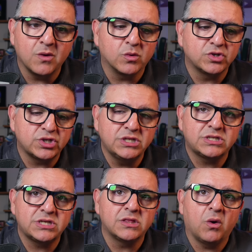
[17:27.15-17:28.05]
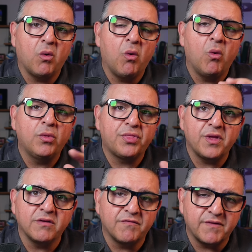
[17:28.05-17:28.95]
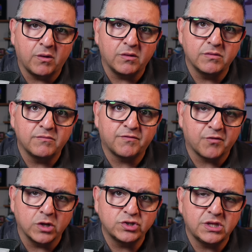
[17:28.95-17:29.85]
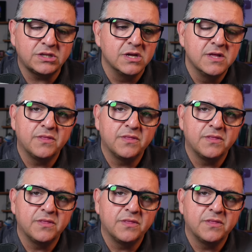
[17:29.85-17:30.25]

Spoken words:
where she said the whole thing felt fraudulent.